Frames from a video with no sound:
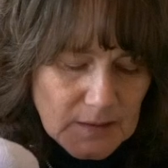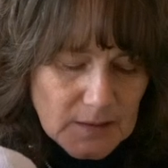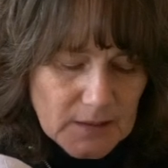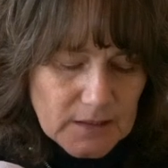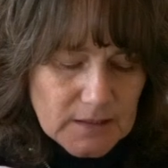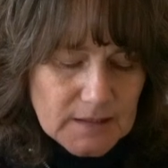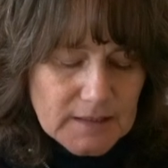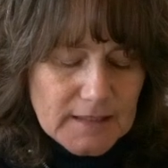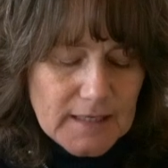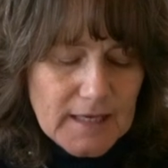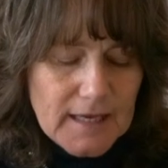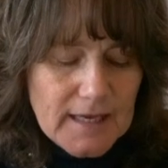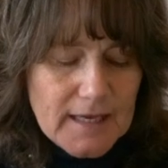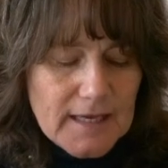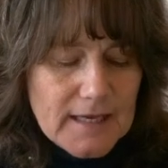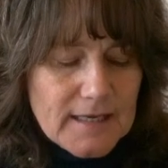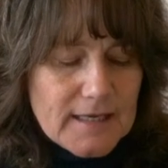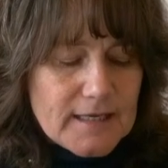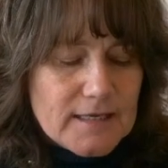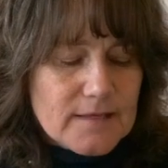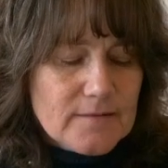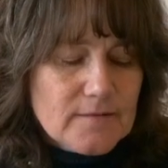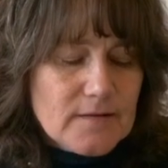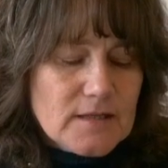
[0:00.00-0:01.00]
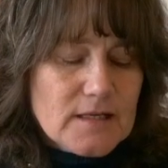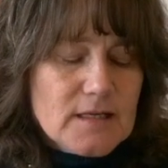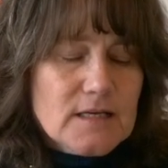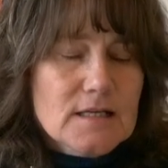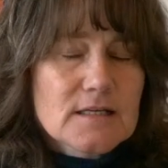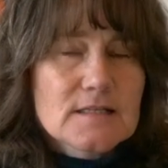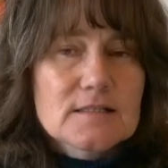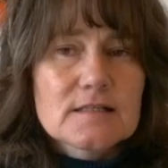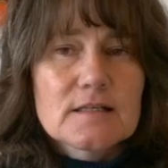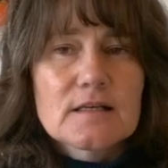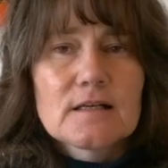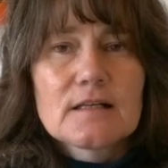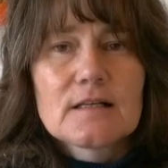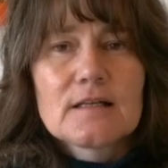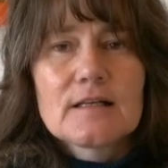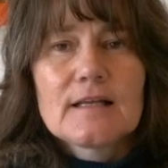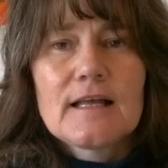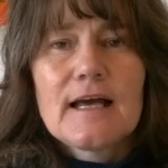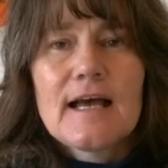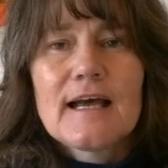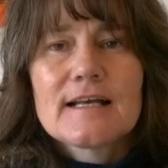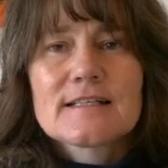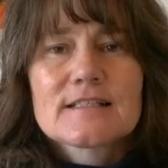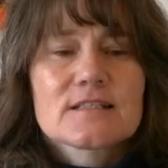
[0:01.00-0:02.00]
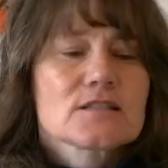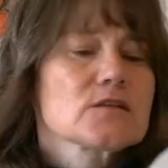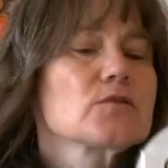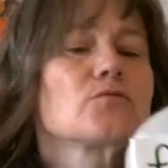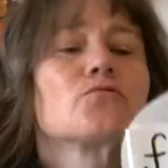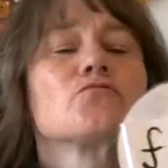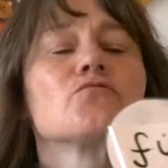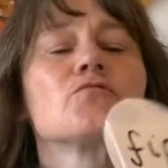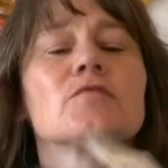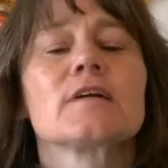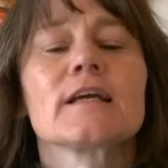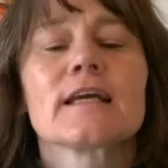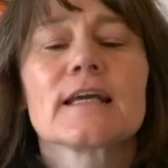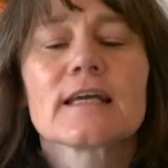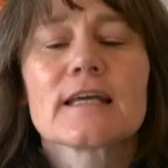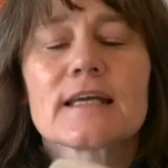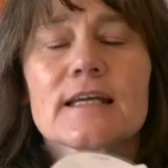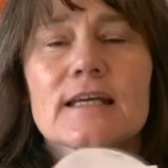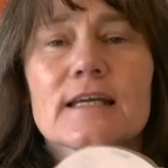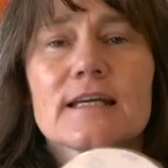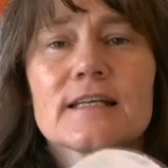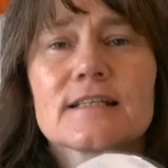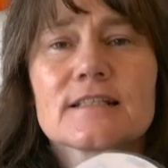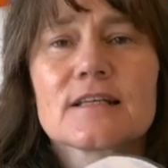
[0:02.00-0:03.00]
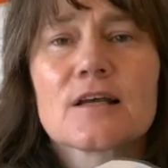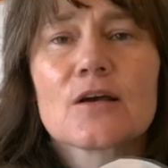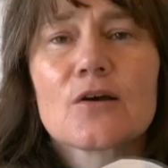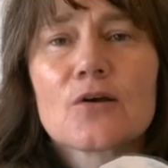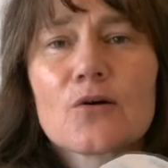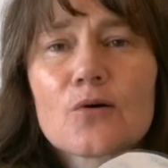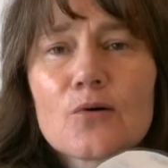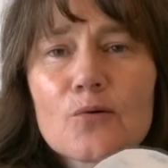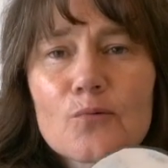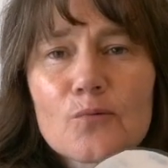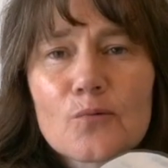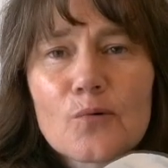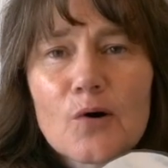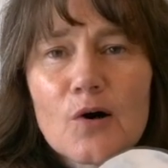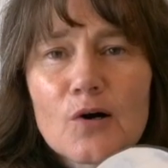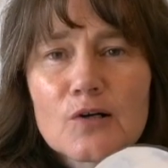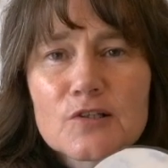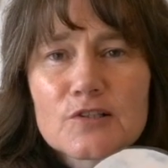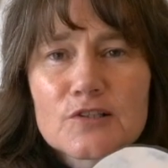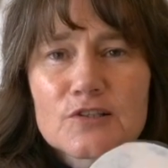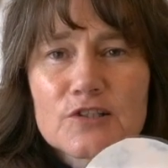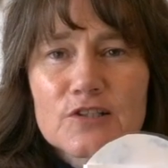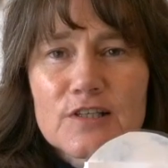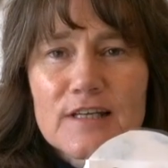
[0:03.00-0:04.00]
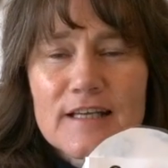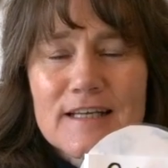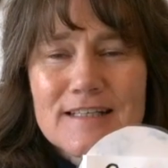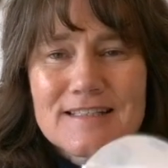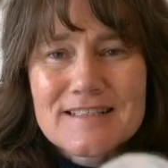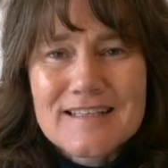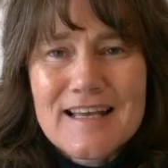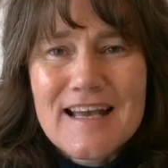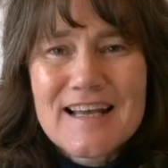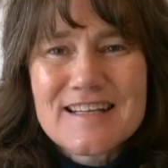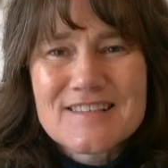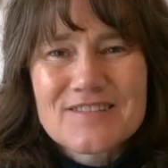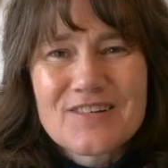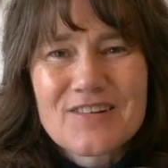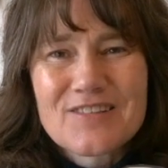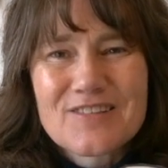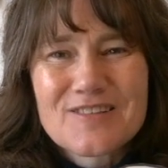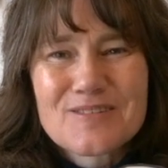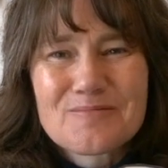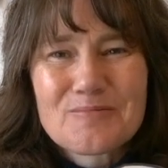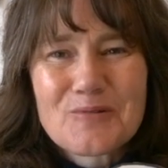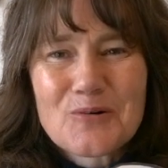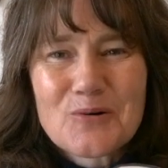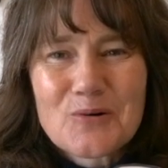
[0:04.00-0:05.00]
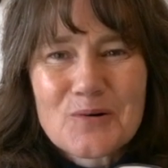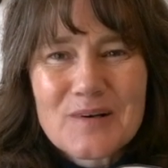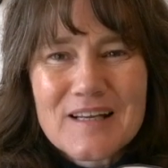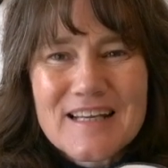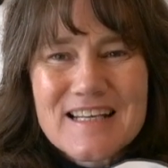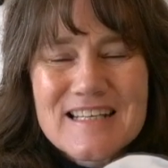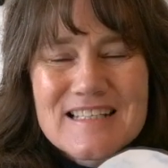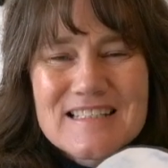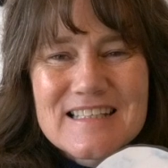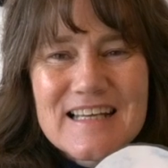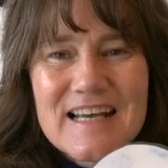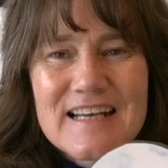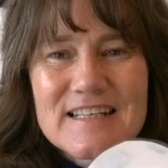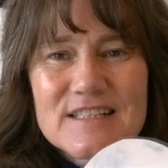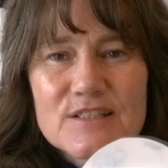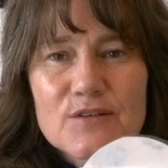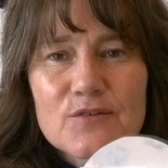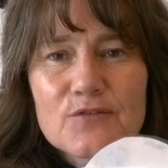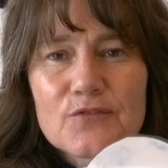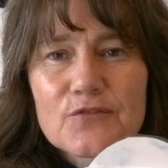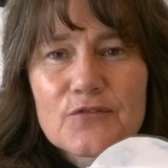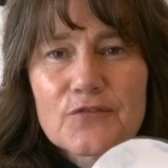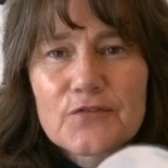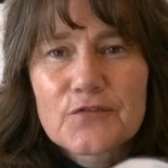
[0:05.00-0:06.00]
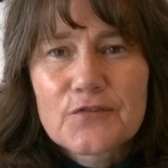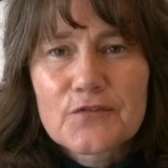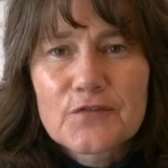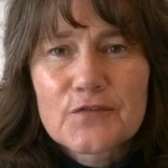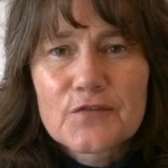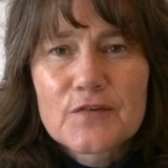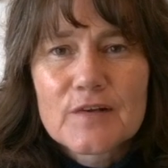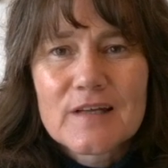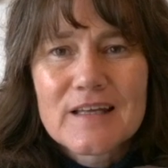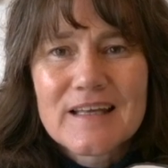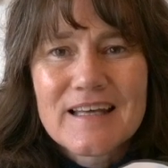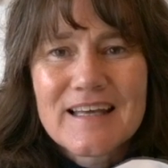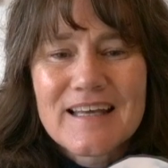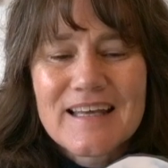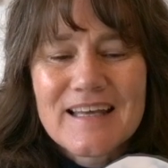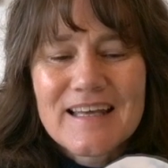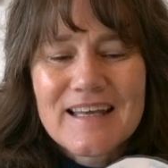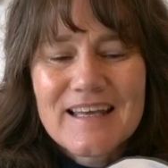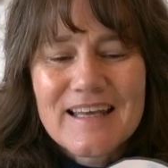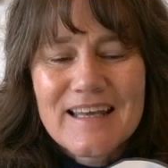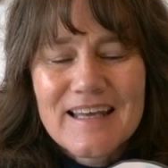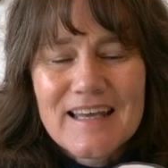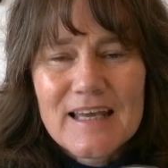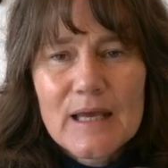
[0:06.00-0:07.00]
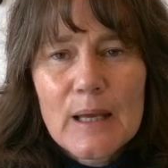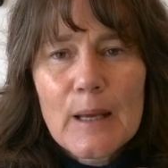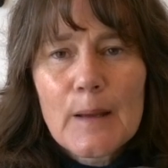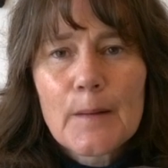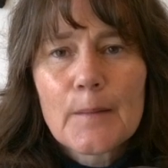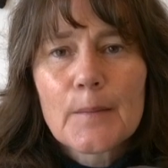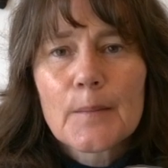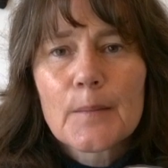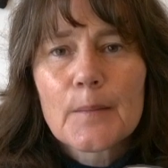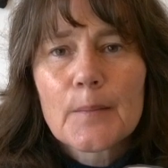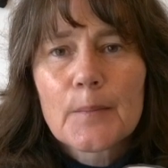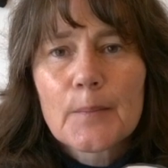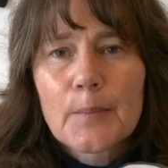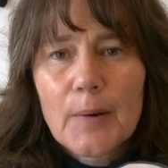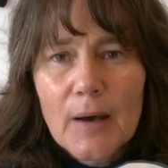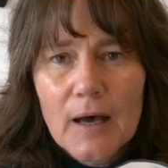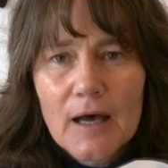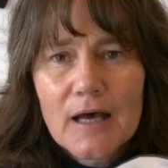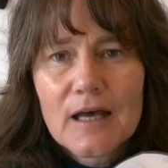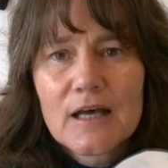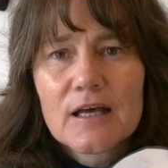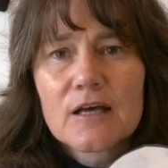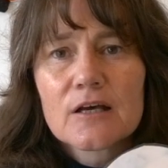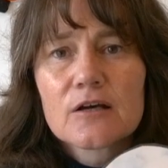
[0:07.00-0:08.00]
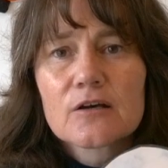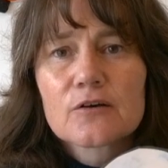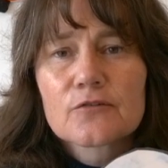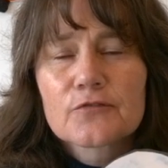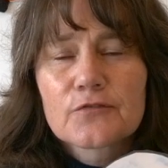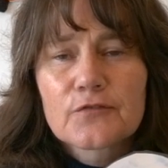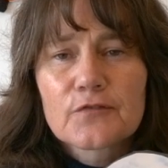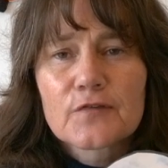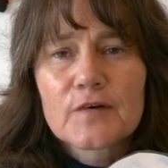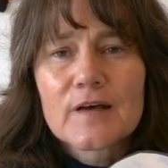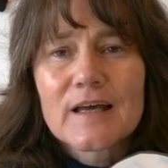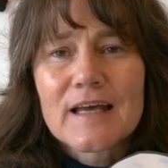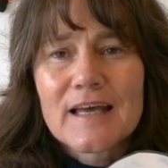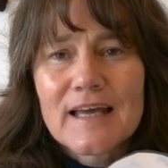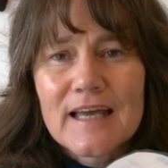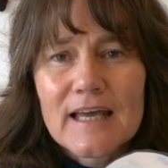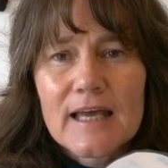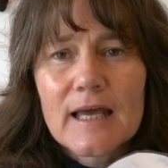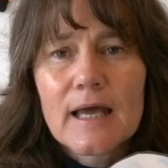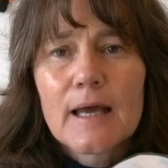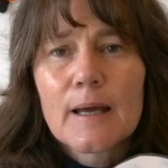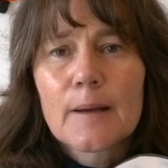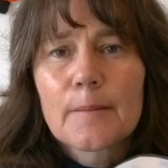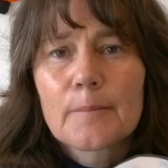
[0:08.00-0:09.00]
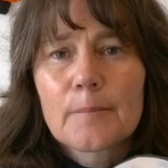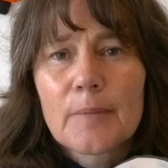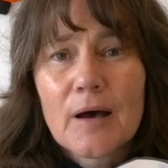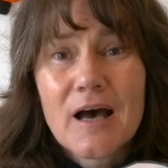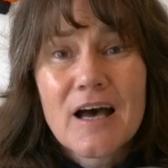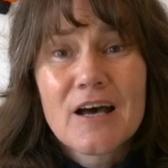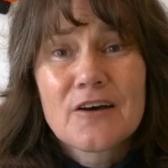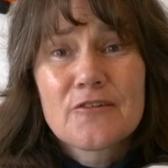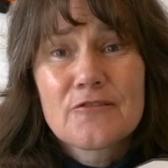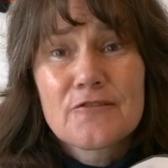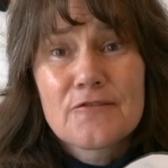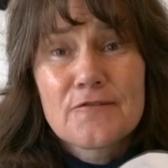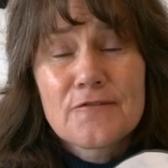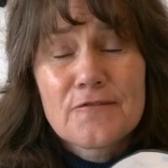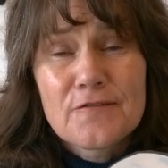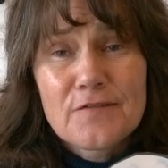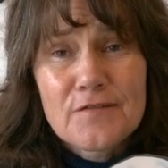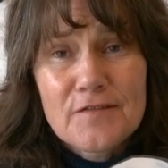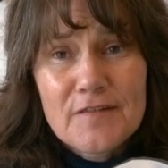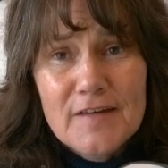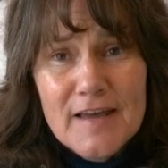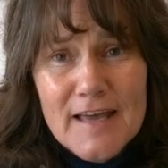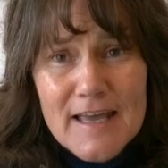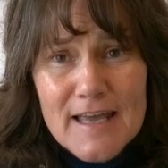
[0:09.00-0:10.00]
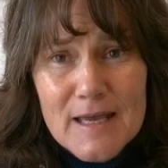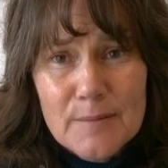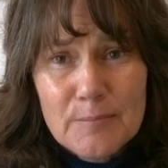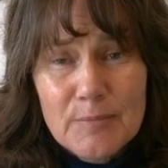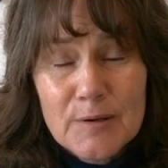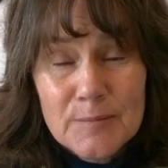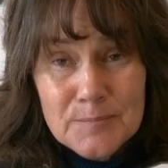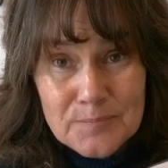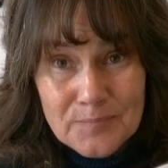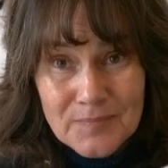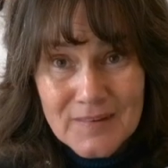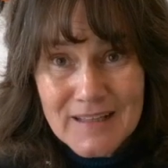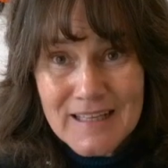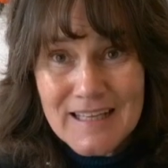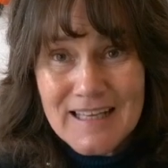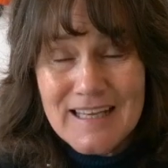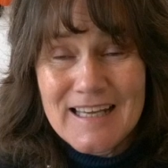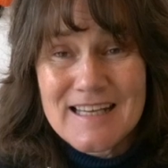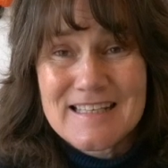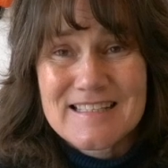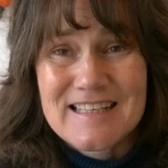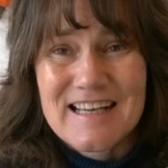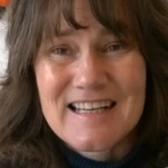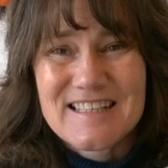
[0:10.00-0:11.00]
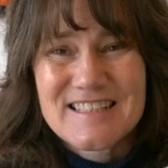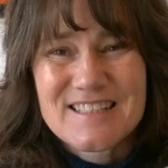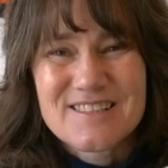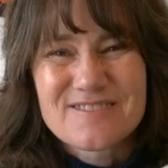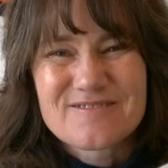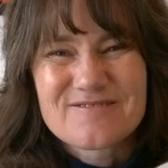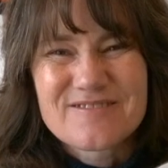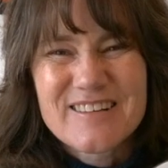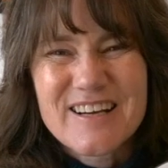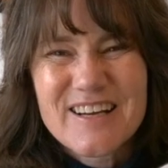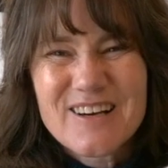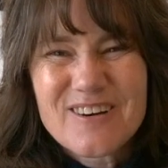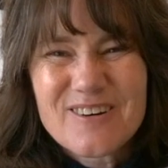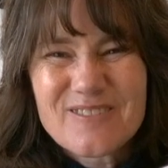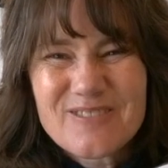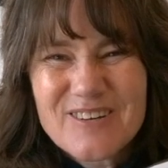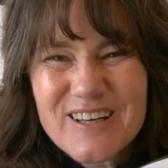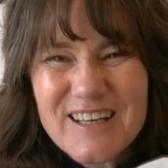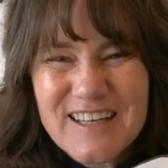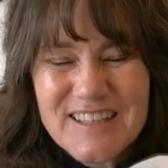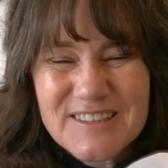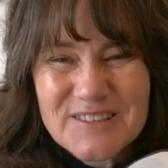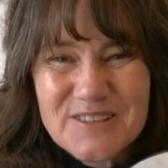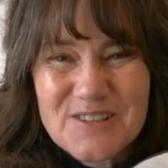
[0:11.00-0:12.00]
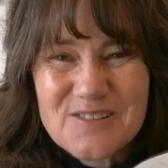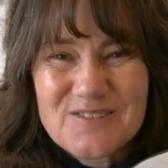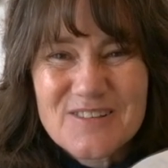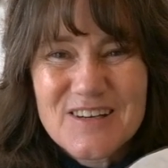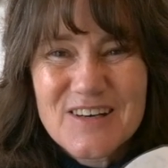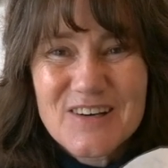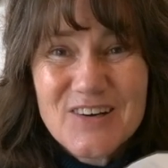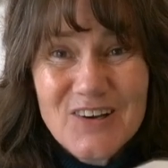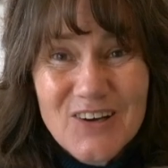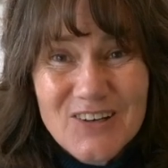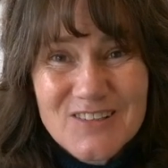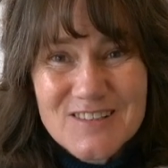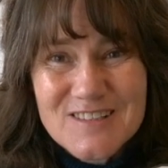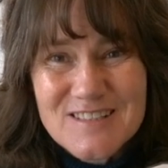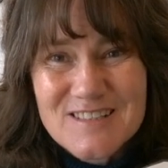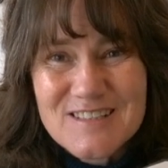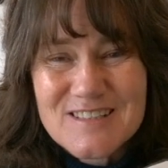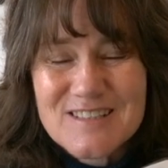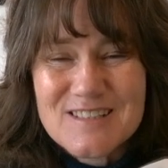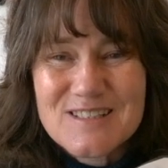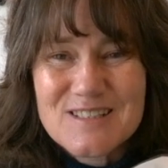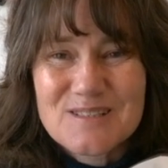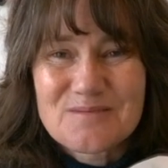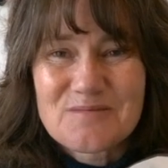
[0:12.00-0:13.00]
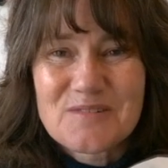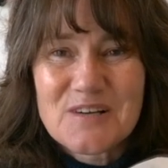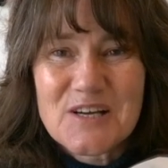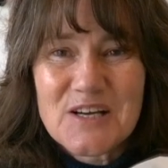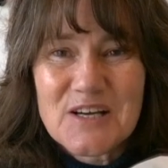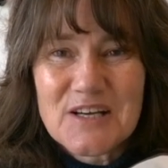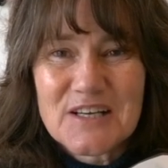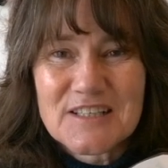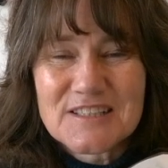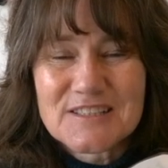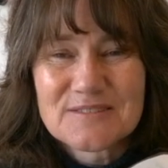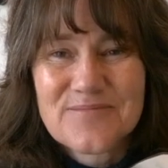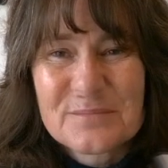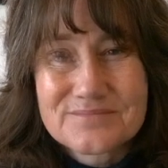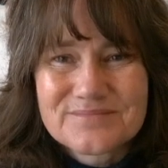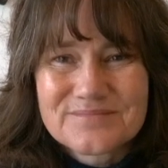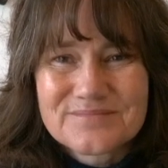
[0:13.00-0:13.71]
Okay, so let's read what it says on the board. It says F I P, F I P, F I P. Is that a real word or a nonsense word?